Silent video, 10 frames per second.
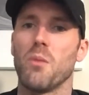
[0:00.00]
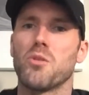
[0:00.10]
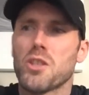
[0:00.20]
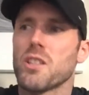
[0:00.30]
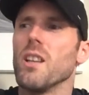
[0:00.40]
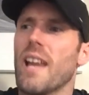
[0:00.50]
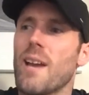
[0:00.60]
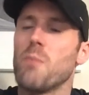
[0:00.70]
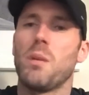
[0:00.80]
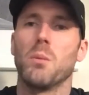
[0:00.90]
It was just like
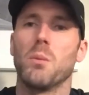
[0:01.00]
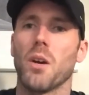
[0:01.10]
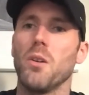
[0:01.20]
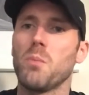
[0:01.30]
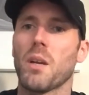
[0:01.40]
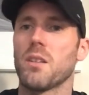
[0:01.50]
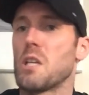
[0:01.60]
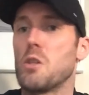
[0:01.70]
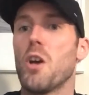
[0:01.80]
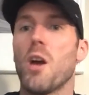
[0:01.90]
letting people down, because I
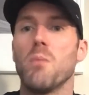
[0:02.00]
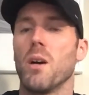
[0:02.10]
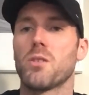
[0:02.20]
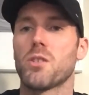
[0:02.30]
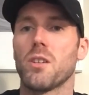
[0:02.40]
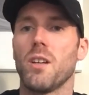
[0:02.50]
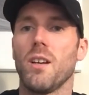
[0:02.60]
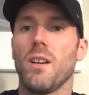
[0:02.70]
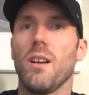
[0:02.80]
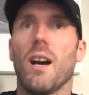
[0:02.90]
knew how much
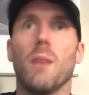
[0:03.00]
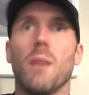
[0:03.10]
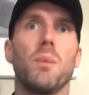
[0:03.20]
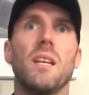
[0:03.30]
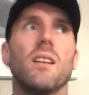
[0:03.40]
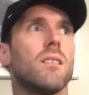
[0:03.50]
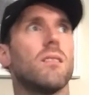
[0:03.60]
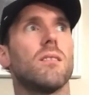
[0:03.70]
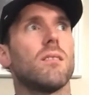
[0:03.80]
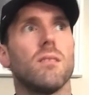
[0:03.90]
I'd been
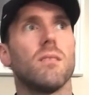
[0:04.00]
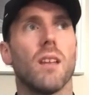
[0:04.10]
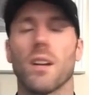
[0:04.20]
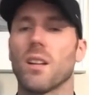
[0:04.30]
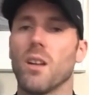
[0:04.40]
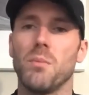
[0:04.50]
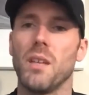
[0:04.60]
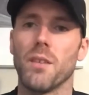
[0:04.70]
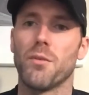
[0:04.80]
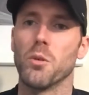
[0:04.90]
at the club
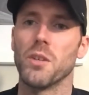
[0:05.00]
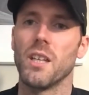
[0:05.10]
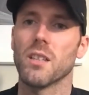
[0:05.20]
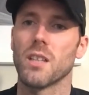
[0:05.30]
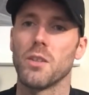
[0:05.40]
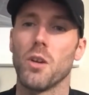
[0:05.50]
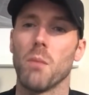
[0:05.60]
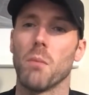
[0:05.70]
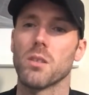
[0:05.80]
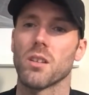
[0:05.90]
nearly 4 years, and I knew how
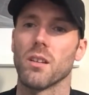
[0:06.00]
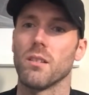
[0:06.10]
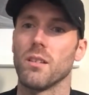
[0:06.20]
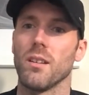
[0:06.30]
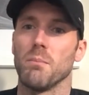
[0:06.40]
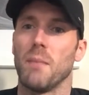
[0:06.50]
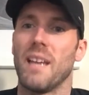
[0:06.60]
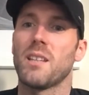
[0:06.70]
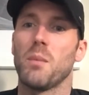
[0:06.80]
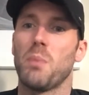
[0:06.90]
much it
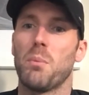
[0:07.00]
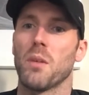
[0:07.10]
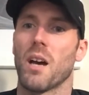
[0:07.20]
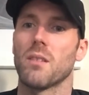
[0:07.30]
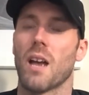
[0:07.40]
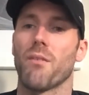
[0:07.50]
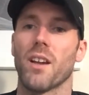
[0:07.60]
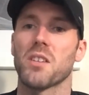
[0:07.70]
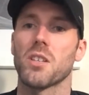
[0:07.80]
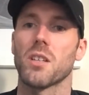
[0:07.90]
meant to people, that
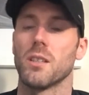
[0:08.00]
fixture.